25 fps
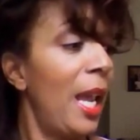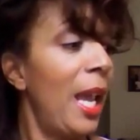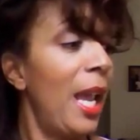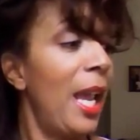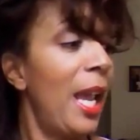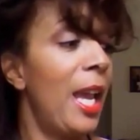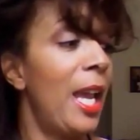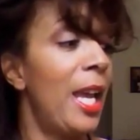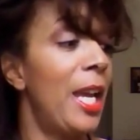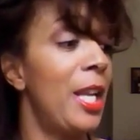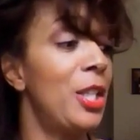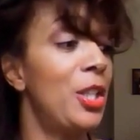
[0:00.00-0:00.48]

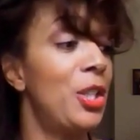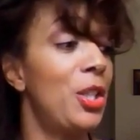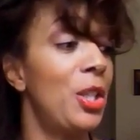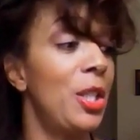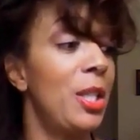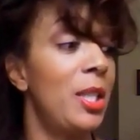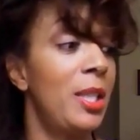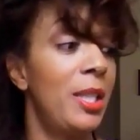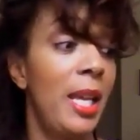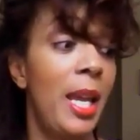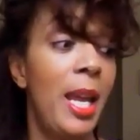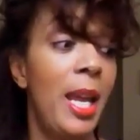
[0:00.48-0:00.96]
And she
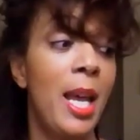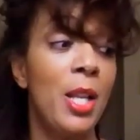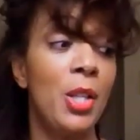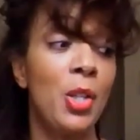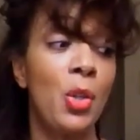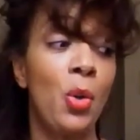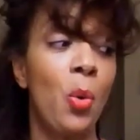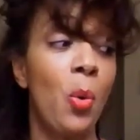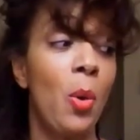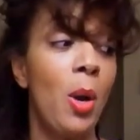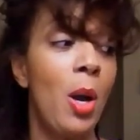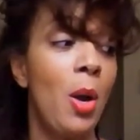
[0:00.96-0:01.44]
says,
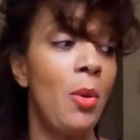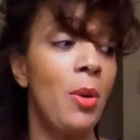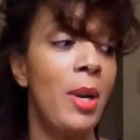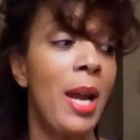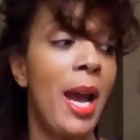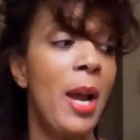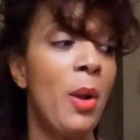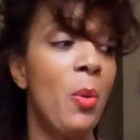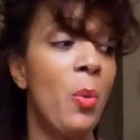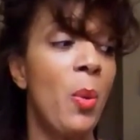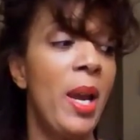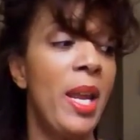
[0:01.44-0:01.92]
quote,
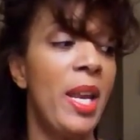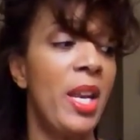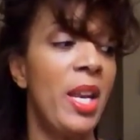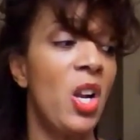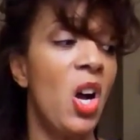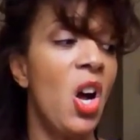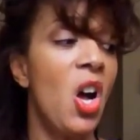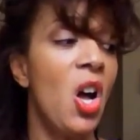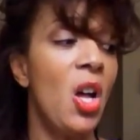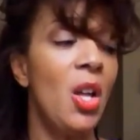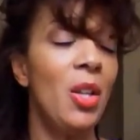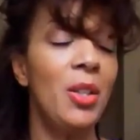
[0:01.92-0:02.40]
I waited
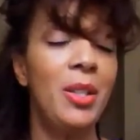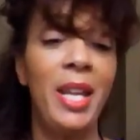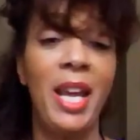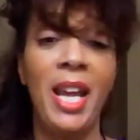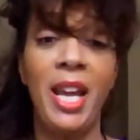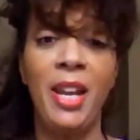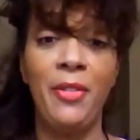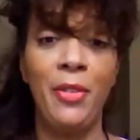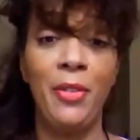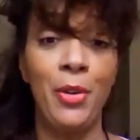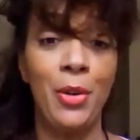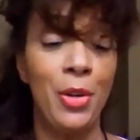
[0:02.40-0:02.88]
all
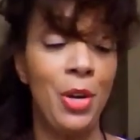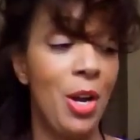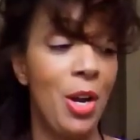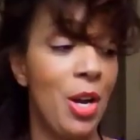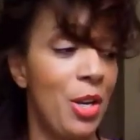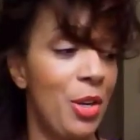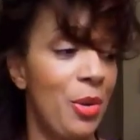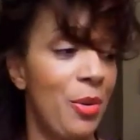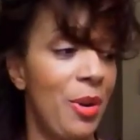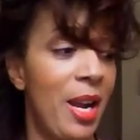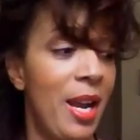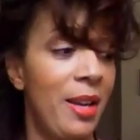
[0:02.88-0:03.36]
day for an
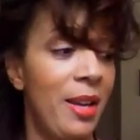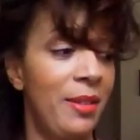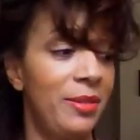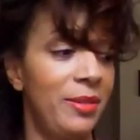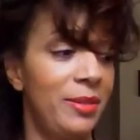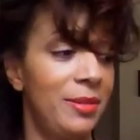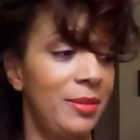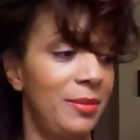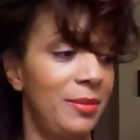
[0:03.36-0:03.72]
autograph.